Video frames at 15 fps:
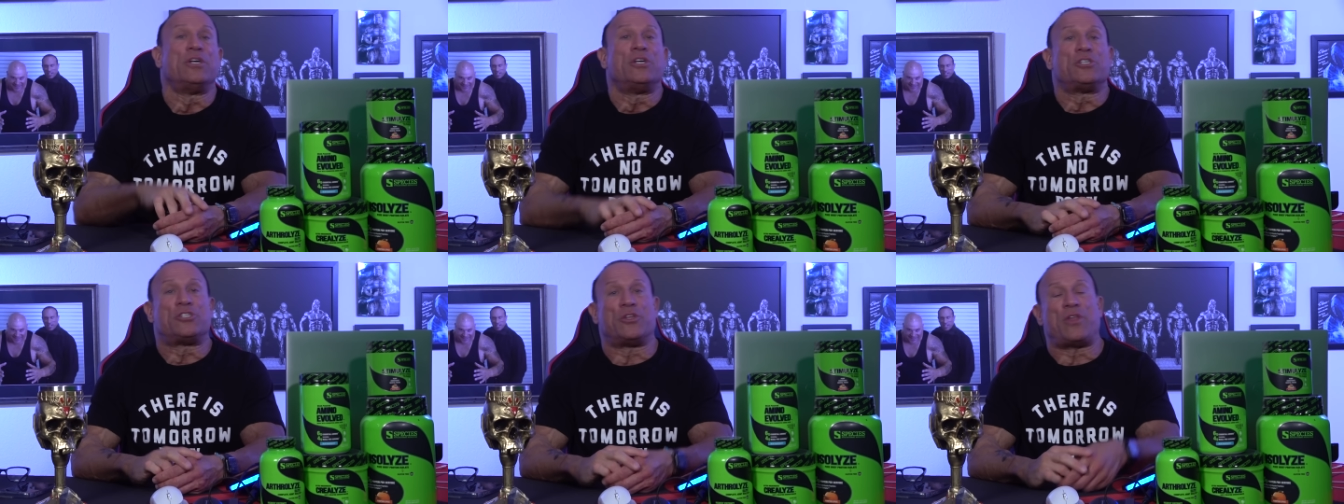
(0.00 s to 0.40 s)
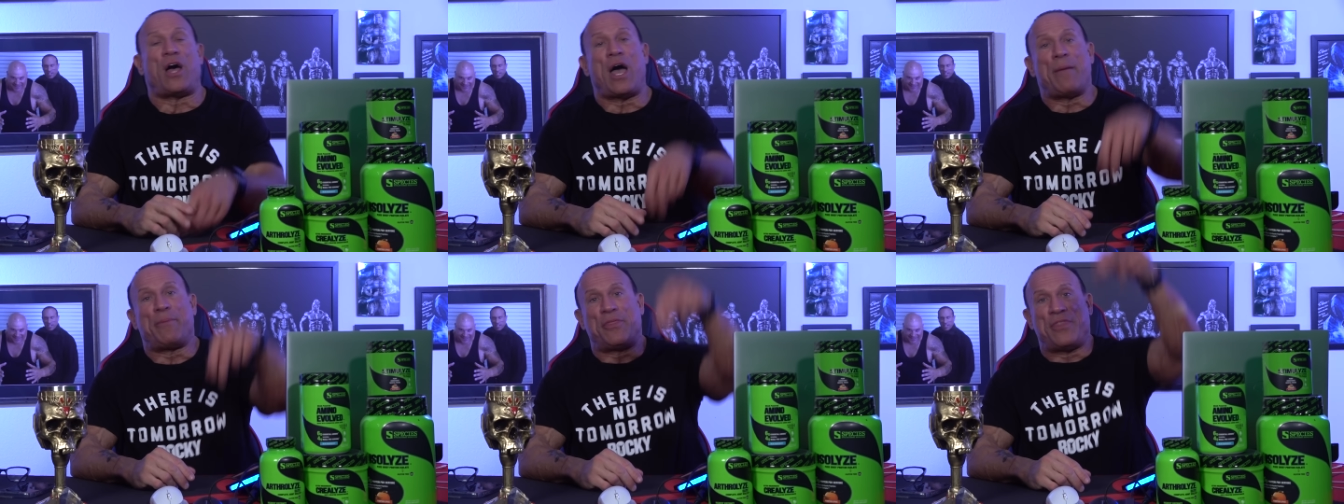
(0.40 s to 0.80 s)
So the
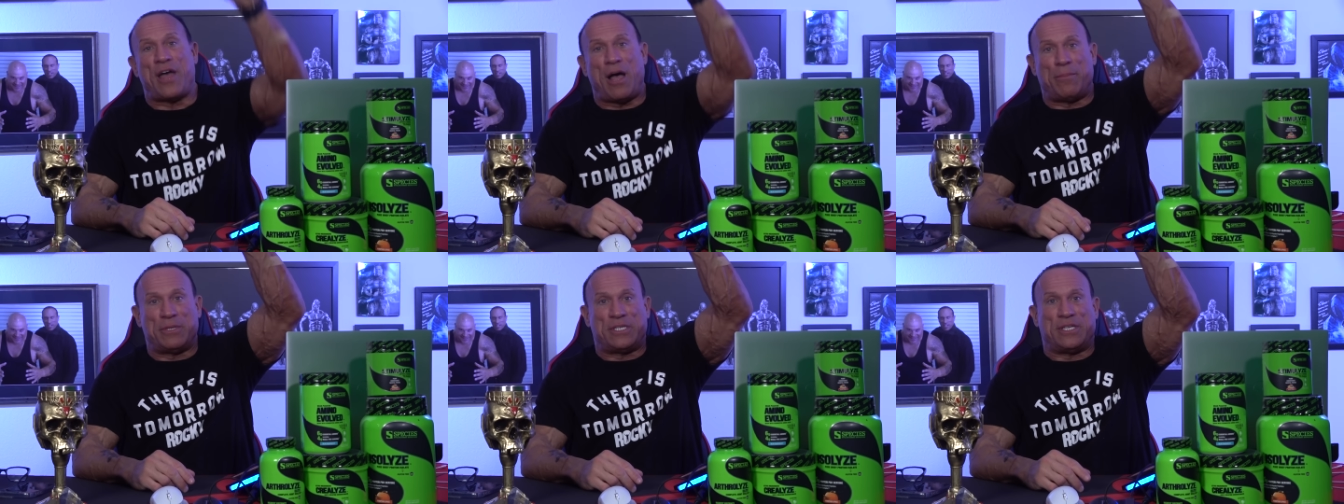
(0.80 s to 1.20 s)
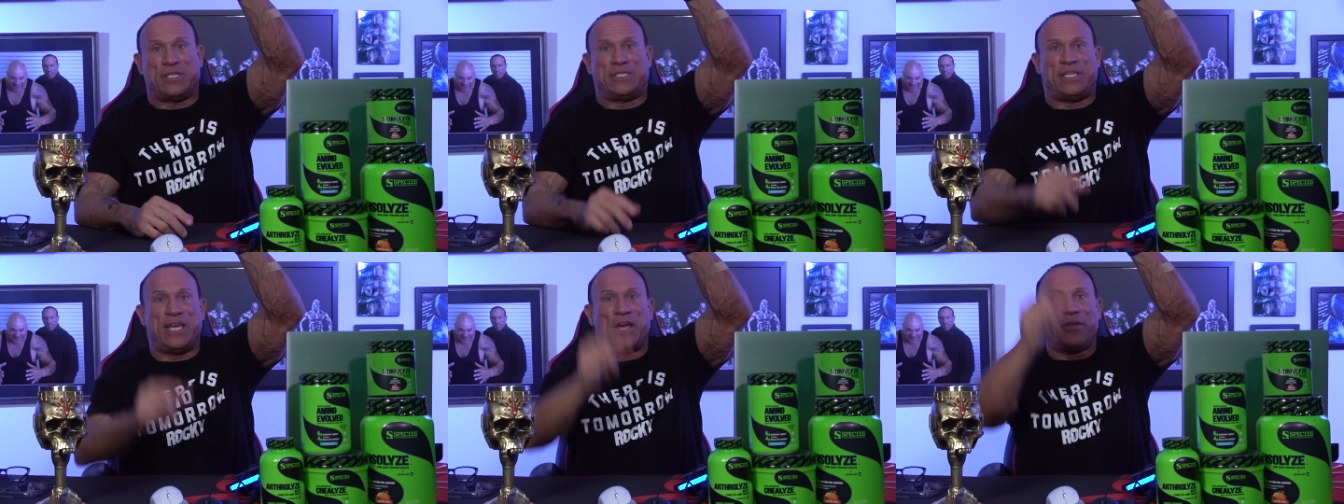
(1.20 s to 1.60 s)
hypothalamus
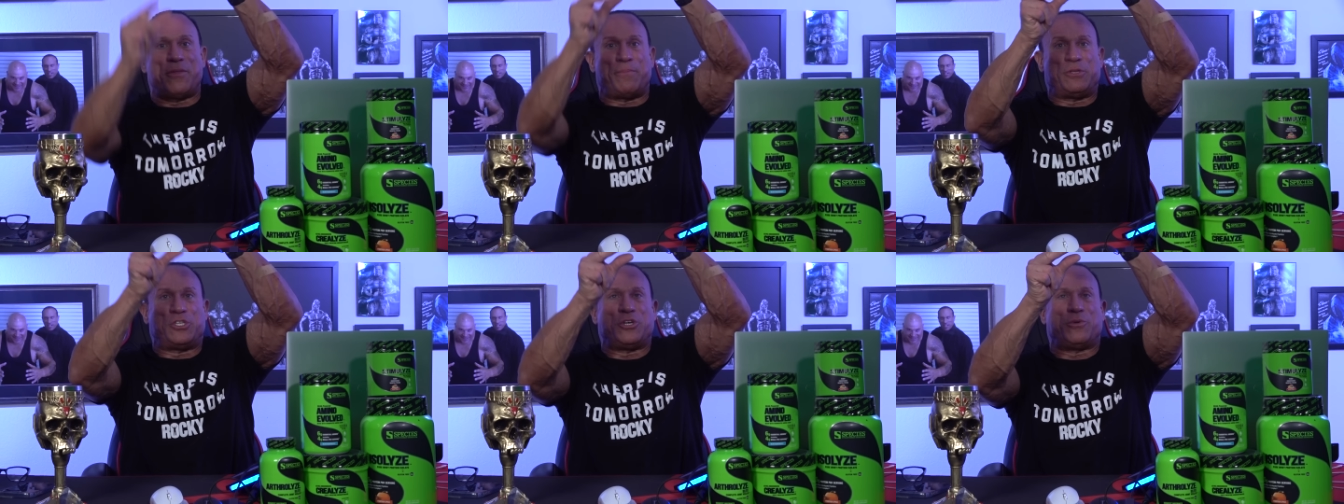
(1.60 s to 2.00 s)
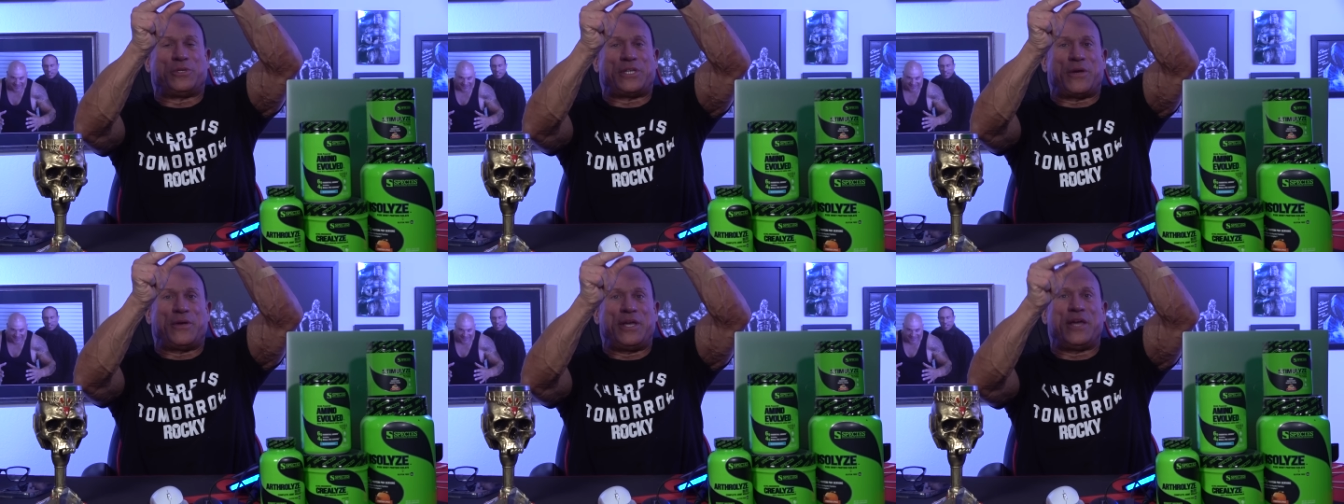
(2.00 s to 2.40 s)
sits here, the
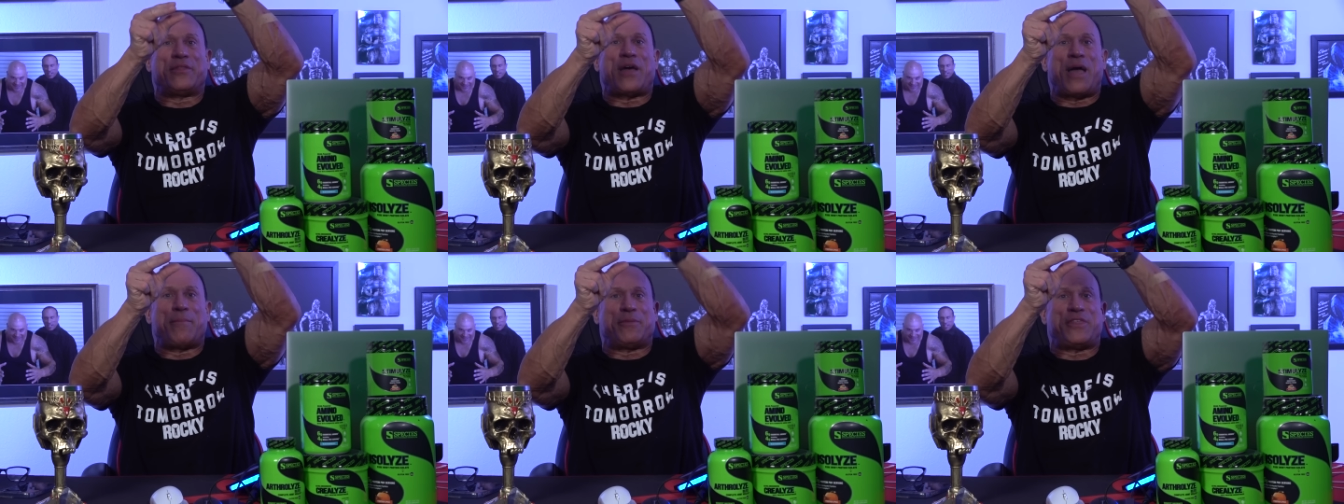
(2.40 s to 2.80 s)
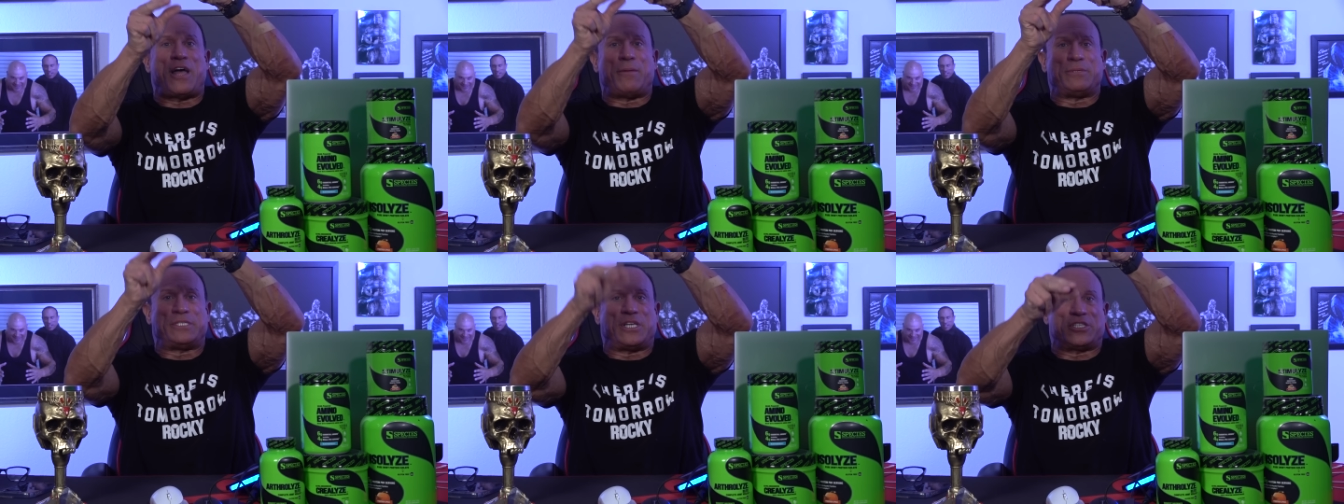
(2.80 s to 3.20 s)
pituitary here, the
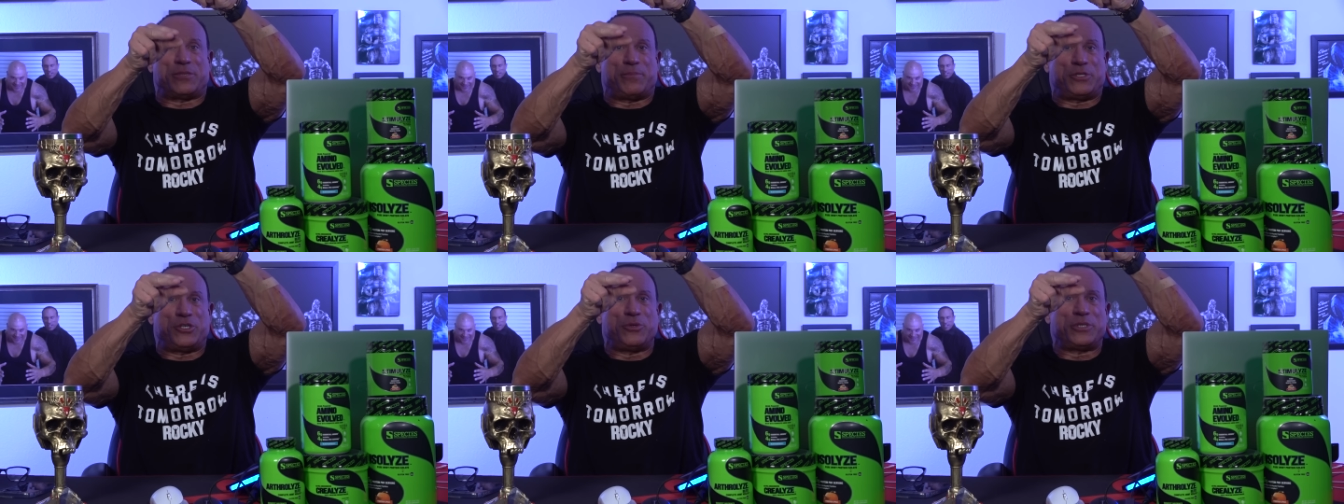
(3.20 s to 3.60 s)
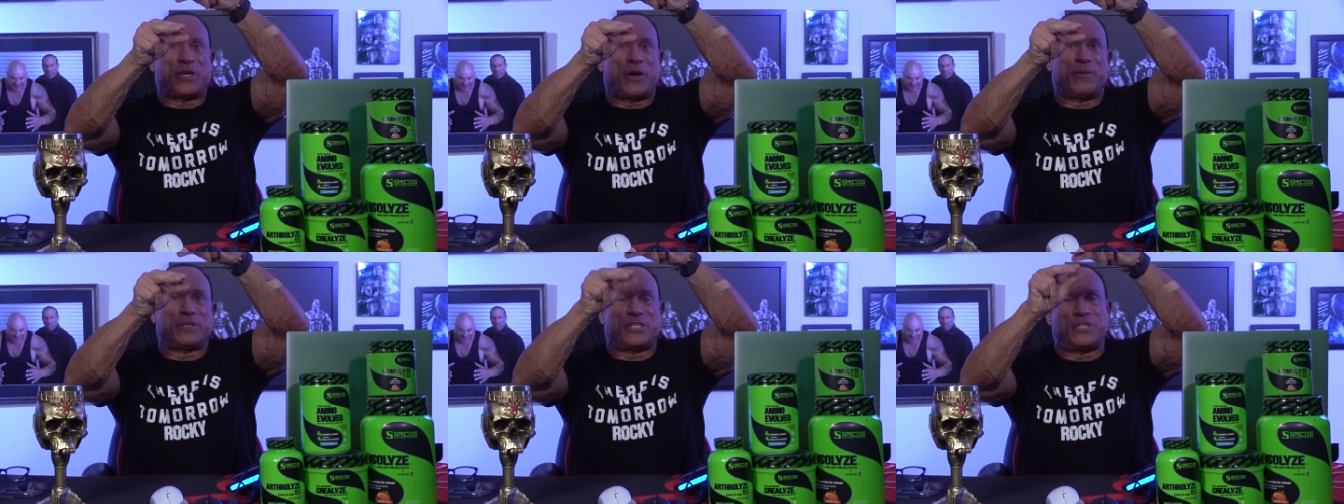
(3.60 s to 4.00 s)
hypothalamus tells the
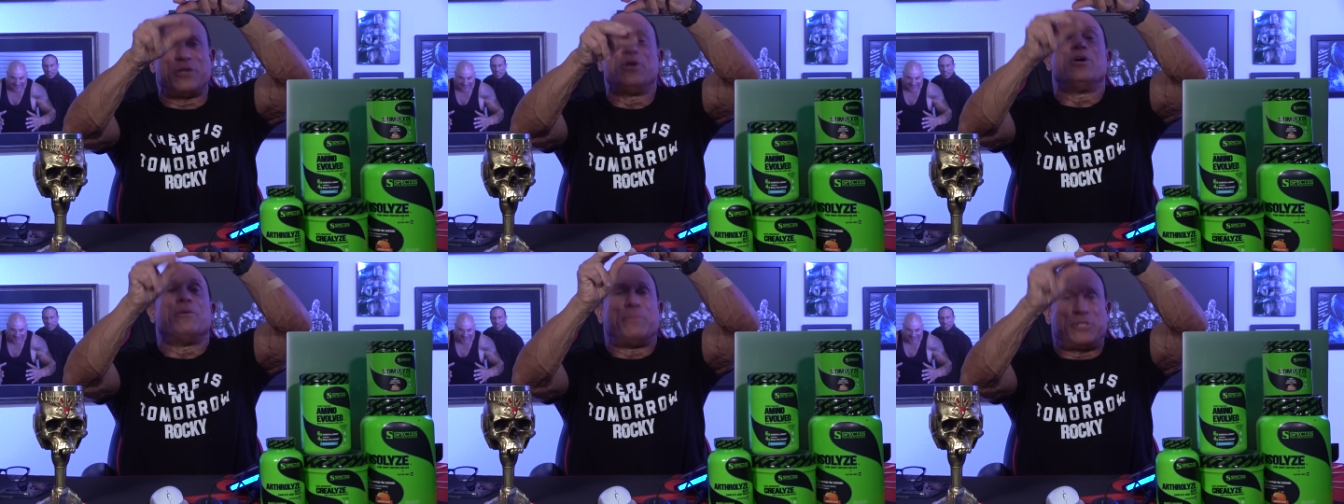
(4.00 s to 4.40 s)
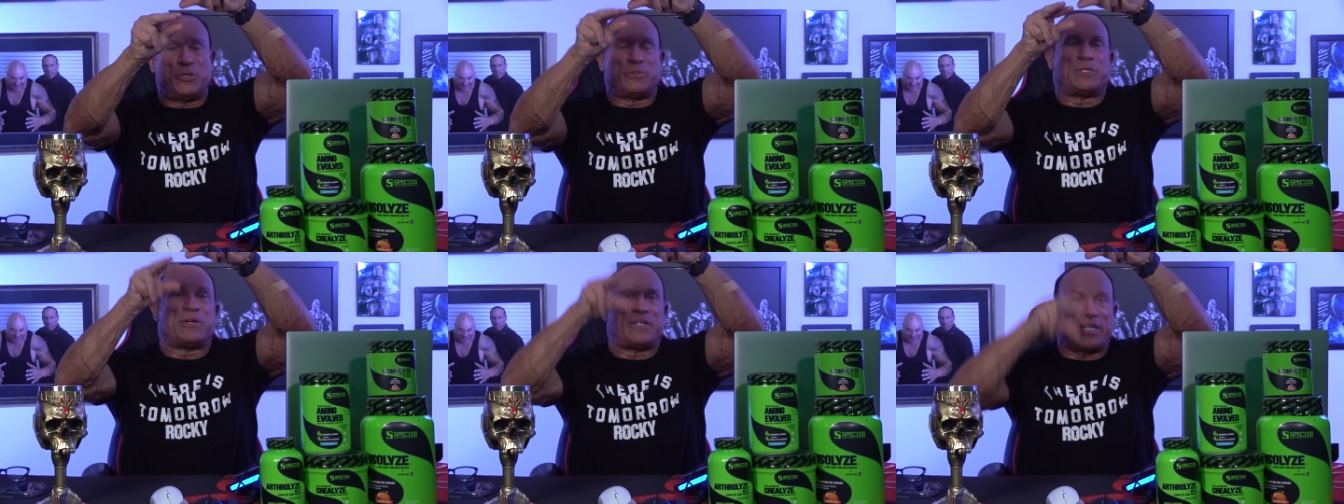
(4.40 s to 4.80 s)
pituitary what to do,
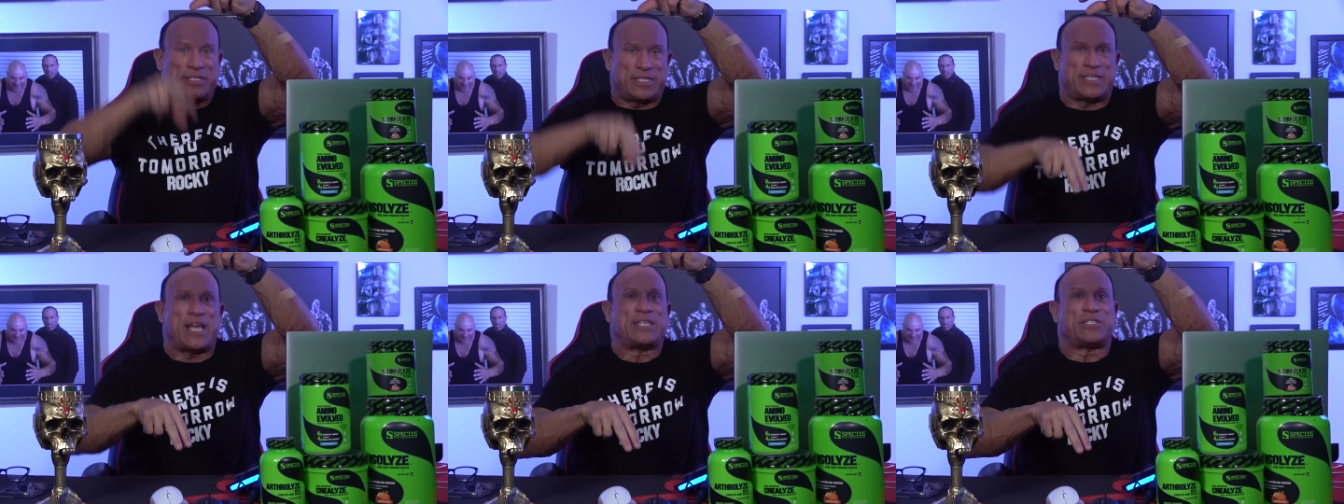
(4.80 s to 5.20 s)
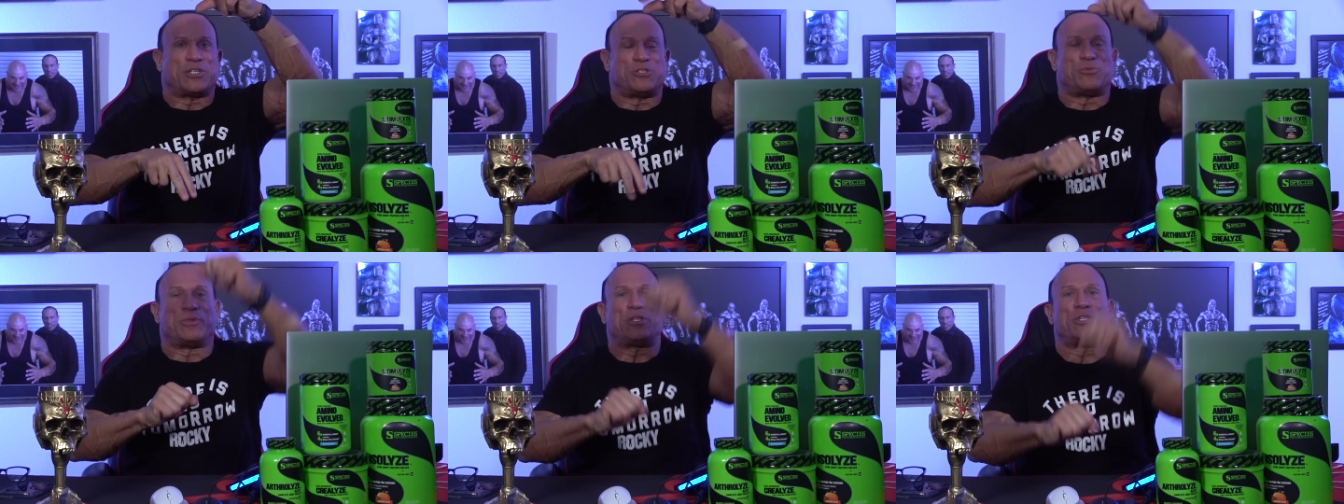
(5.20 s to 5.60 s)
pituitary tells the
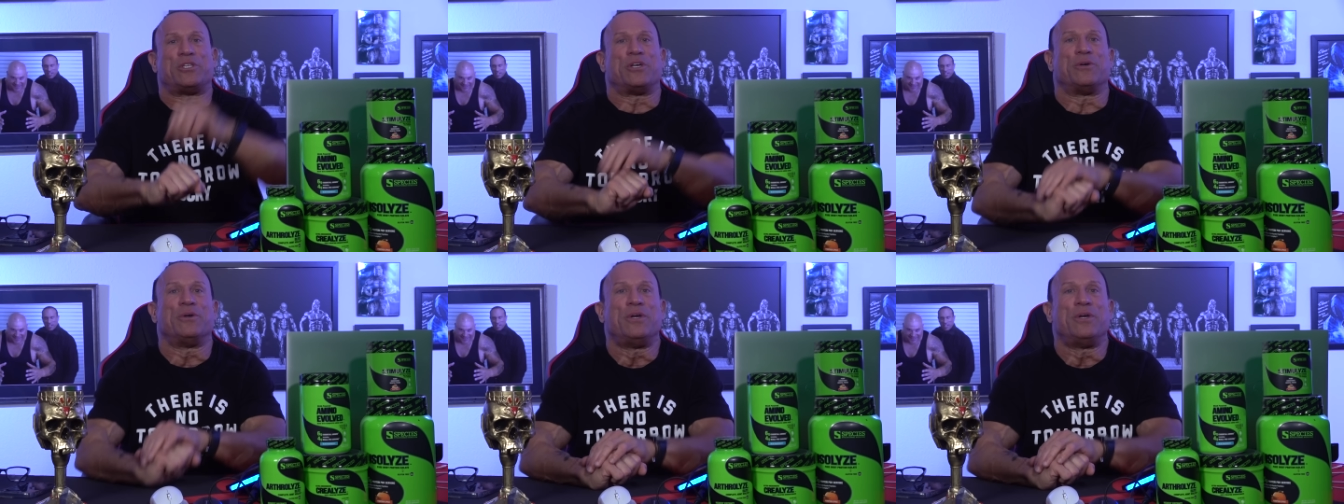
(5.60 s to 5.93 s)
testicles what to do.